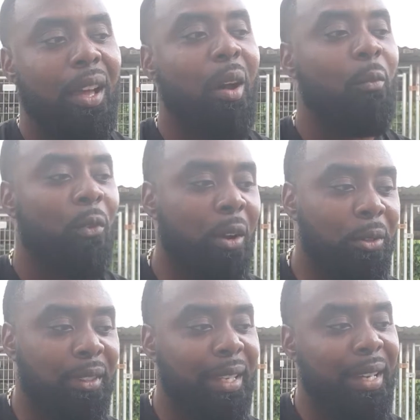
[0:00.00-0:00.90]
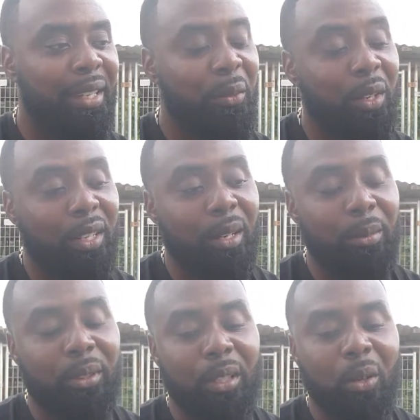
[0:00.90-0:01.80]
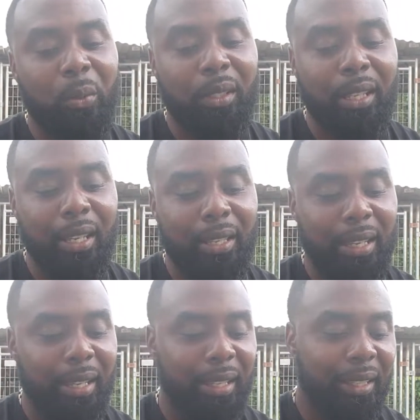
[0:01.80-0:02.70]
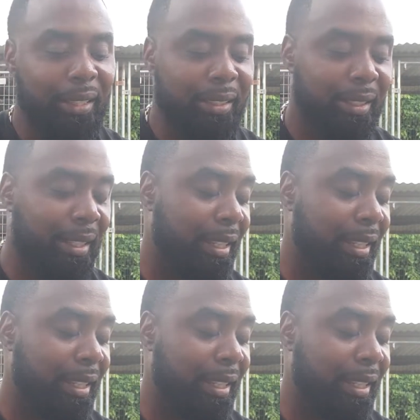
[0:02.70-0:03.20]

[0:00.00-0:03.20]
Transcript: I'm Rossline, and what comes along with that, like shit.